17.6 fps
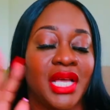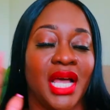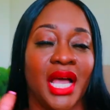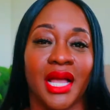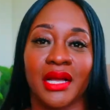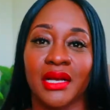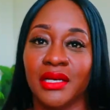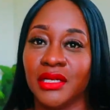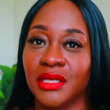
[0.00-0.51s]

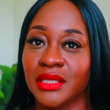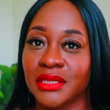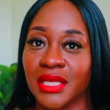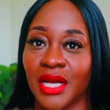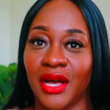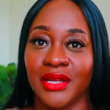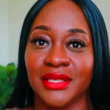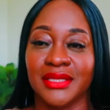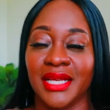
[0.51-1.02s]
I cooked
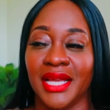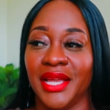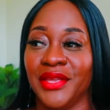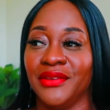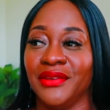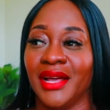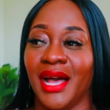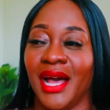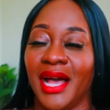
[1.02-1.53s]
all
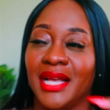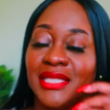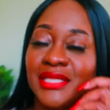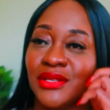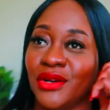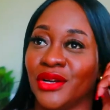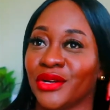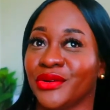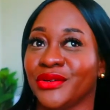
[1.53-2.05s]
day you
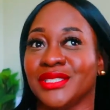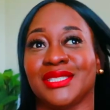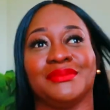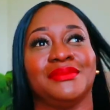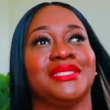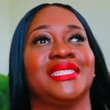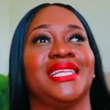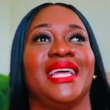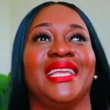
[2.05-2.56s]
guys on
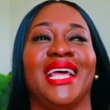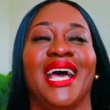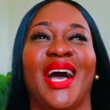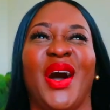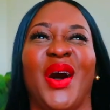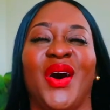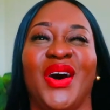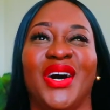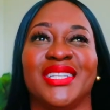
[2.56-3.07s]
Christmas day
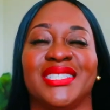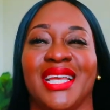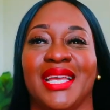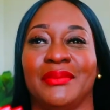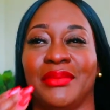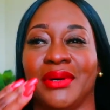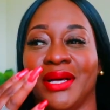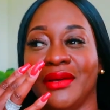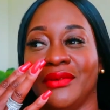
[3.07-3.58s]
not all
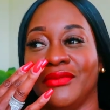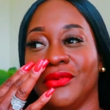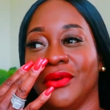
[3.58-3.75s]
day but